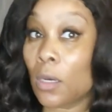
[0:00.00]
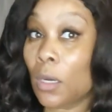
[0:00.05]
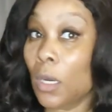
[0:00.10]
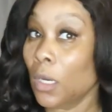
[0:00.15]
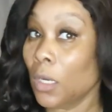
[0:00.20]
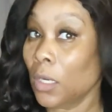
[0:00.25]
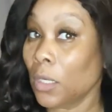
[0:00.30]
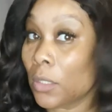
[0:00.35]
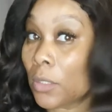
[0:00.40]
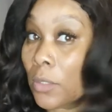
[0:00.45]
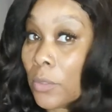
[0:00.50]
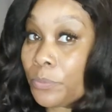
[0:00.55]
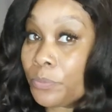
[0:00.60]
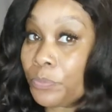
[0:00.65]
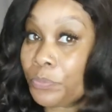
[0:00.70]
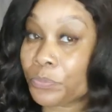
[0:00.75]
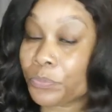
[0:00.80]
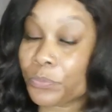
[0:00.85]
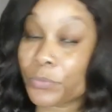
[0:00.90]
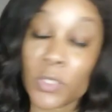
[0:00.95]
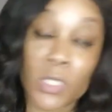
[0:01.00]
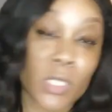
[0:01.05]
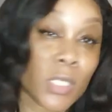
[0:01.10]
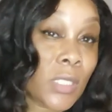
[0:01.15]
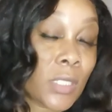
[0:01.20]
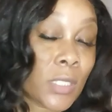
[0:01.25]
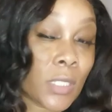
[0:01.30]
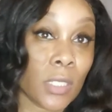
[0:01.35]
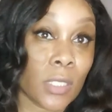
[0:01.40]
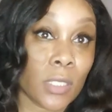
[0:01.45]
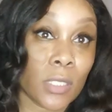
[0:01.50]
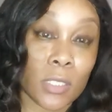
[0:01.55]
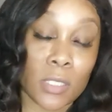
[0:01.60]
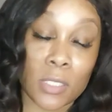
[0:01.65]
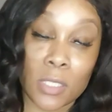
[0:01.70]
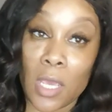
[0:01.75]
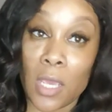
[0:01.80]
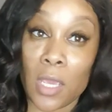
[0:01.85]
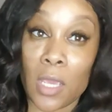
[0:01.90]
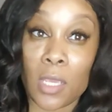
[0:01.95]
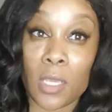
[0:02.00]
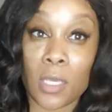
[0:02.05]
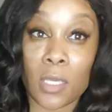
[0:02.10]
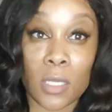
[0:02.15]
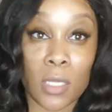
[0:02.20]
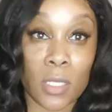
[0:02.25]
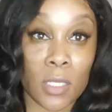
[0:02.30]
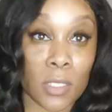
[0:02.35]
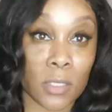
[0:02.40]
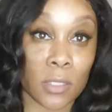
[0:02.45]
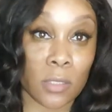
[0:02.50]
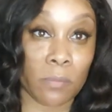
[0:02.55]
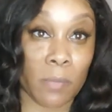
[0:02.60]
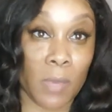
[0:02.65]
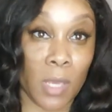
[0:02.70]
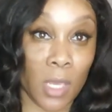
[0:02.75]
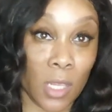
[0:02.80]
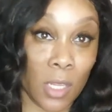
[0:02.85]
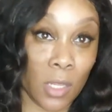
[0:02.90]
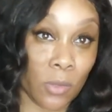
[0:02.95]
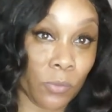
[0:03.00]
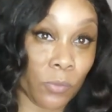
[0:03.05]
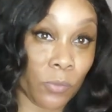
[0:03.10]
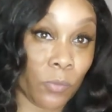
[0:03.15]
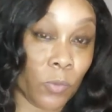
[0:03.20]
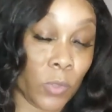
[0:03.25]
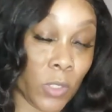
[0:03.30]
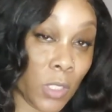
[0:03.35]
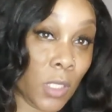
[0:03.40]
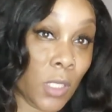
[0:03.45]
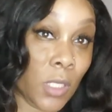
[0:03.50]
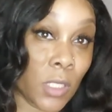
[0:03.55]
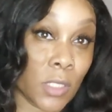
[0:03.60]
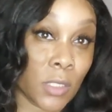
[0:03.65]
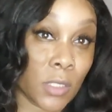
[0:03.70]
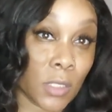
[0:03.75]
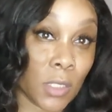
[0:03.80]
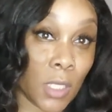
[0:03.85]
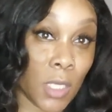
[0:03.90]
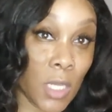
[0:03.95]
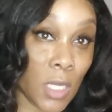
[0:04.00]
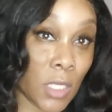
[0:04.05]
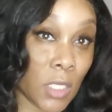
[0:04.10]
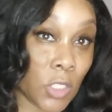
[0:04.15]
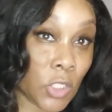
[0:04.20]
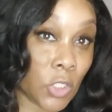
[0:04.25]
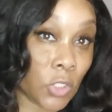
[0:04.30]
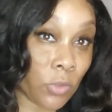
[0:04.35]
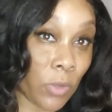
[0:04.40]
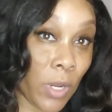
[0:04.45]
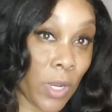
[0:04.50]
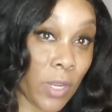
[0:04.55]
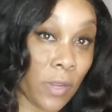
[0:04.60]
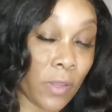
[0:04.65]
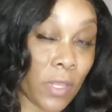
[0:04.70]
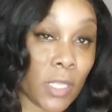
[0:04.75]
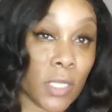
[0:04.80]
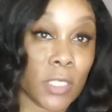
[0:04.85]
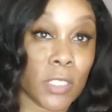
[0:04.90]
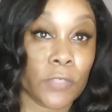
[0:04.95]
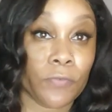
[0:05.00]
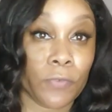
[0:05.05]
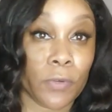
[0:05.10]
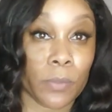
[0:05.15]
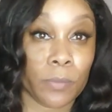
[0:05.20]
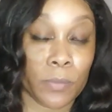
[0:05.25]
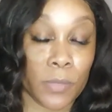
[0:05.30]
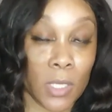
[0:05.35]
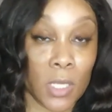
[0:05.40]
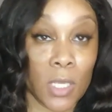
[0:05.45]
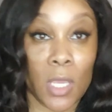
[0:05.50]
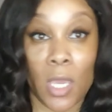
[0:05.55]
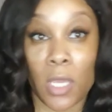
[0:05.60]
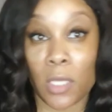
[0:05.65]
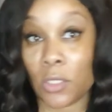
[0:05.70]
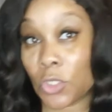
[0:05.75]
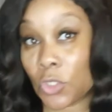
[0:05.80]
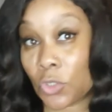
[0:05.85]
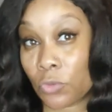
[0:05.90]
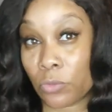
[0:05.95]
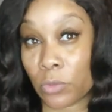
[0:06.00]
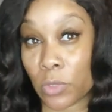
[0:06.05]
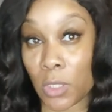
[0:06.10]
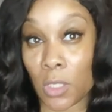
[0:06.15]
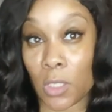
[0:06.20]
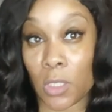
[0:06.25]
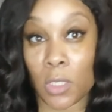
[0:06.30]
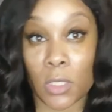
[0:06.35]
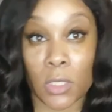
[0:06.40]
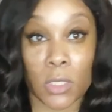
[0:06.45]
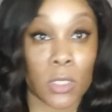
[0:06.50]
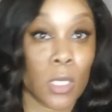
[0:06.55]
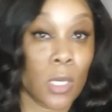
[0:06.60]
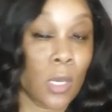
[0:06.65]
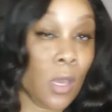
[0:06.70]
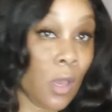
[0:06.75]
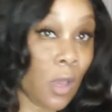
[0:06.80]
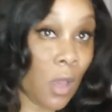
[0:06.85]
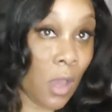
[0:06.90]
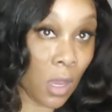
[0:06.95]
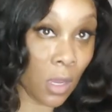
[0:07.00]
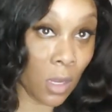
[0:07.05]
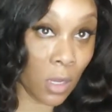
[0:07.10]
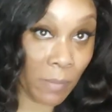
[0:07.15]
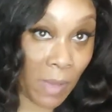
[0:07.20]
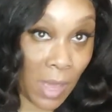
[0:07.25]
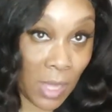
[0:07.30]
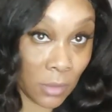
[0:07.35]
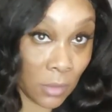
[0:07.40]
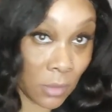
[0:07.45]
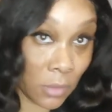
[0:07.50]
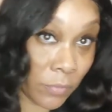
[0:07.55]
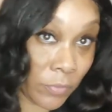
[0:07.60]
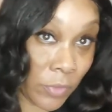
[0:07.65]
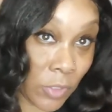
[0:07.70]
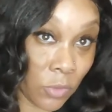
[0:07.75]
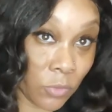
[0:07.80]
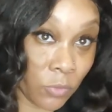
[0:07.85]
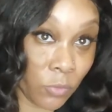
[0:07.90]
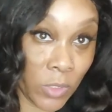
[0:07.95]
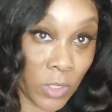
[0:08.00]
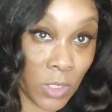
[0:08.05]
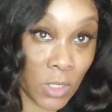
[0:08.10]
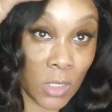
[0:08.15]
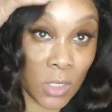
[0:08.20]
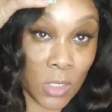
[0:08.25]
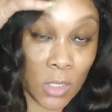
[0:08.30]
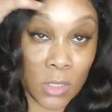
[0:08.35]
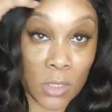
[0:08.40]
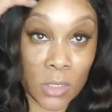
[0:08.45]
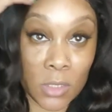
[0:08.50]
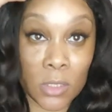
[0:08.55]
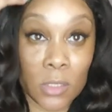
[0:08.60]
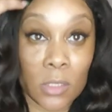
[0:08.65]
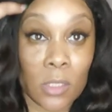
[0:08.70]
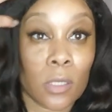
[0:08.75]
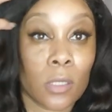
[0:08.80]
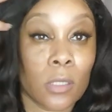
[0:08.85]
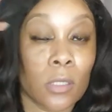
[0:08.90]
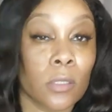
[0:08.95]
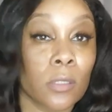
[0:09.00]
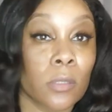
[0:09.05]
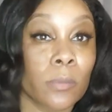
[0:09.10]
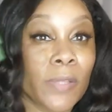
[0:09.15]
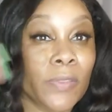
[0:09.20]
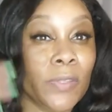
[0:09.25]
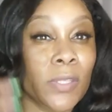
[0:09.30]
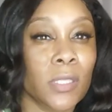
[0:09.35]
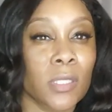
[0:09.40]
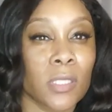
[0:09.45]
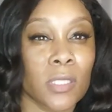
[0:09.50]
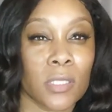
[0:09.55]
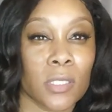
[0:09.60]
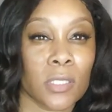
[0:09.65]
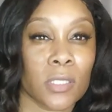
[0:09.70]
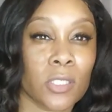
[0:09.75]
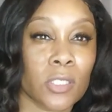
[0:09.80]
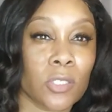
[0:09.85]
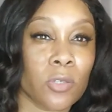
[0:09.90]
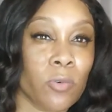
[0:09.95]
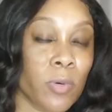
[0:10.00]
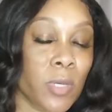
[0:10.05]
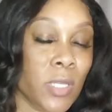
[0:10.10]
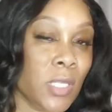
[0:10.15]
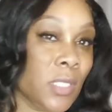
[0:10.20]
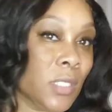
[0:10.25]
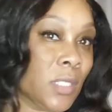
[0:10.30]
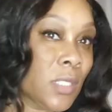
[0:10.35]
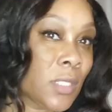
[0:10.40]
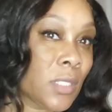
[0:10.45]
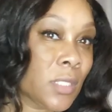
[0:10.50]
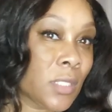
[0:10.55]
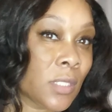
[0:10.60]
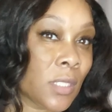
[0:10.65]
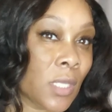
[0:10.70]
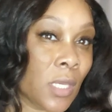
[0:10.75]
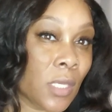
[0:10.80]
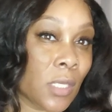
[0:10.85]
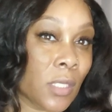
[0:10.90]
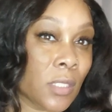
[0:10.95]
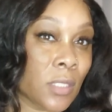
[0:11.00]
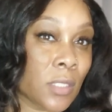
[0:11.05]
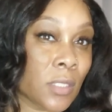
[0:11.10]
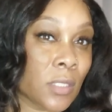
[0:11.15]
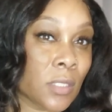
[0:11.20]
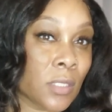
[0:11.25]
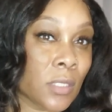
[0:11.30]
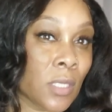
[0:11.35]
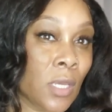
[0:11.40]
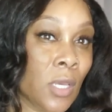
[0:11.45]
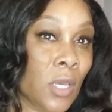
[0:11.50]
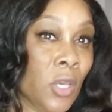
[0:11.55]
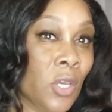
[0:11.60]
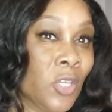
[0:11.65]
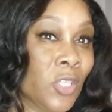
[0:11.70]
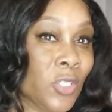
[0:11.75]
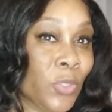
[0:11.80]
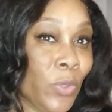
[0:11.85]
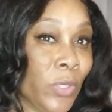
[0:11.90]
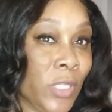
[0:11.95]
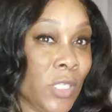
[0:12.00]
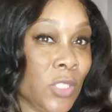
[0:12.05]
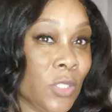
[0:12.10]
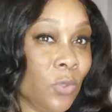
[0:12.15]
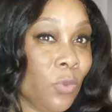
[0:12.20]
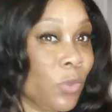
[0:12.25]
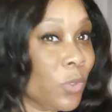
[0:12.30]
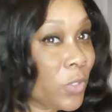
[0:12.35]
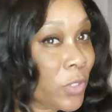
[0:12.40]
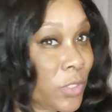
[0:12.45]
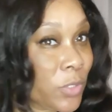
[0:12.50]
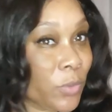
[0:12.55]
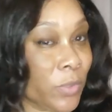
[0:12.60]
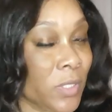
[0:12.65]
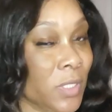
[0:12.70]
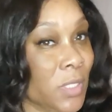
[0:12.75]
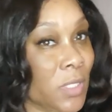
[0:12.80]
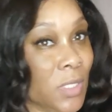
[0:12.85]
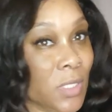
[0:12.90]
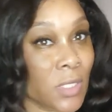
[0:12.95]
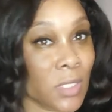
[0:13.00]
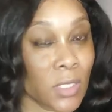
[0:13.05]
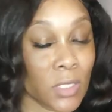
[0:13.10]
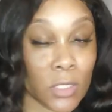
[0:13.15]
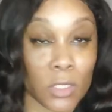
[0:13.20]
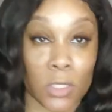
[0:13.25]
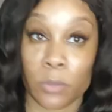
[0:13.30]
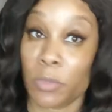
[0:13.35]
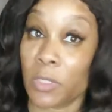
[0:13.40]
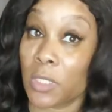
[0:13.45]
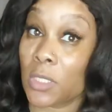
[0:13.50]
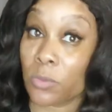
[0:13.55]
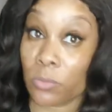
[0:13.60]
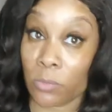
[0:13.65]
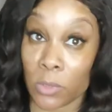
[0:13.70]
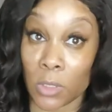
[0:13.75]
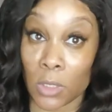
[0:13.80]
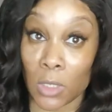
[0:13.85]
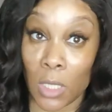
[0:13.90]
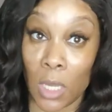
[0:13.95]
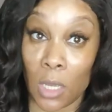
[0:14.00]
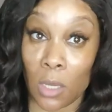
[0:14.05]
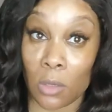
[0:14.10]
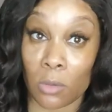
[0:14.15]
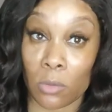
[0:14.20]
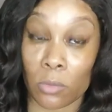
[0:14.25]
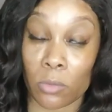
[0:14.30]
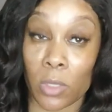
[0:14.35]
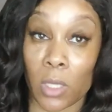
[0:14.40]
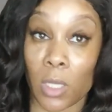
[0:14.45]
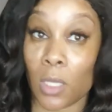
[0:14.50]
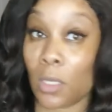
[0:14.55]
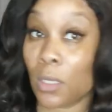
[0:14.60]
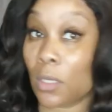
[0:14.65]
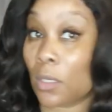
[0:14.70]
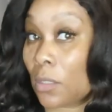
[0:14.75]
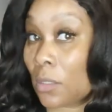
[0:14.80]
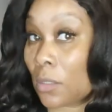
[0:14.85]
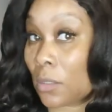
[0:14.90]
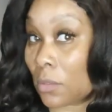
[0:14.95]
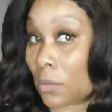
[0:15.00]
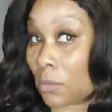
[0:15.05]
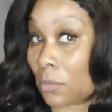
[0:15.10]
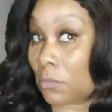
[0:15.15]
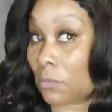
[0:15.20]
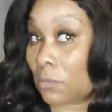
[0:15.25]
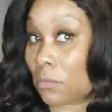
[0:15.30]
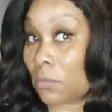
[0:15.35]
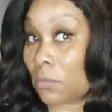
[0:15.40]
Um, this is a custom made wig. It's a kinky straight and it's from The Angel Wigs. Um, I love her wigs. Um, I think this is 26, 22 or 26 inches, but it's really long and